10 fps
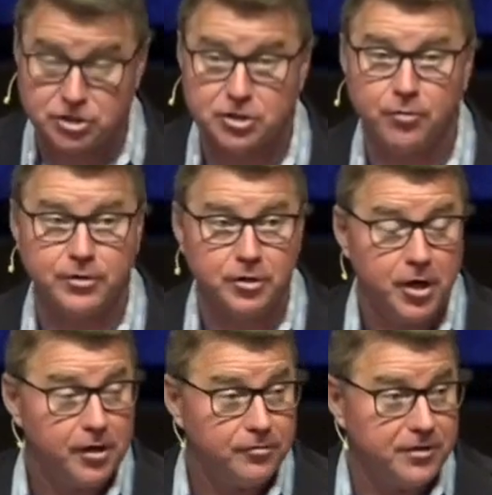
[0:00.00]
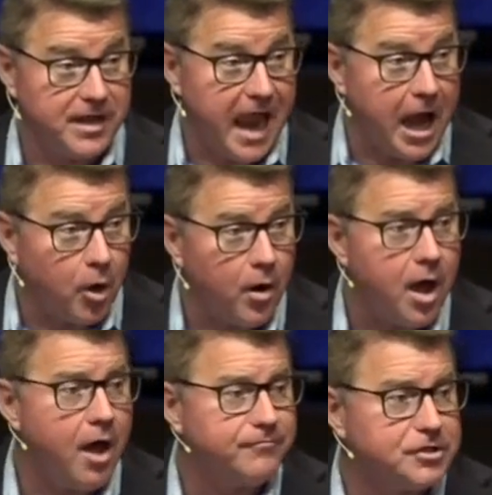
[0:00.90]
And so the, the
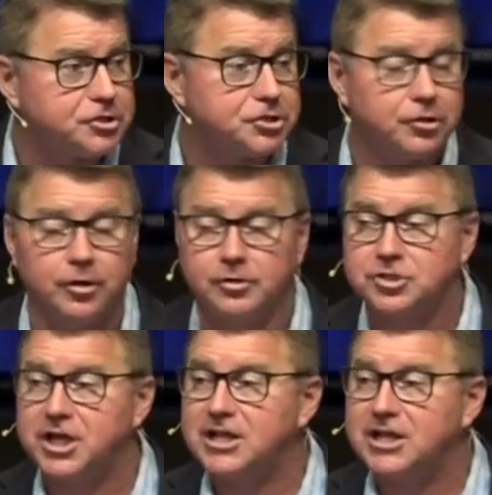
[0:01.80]
era of the church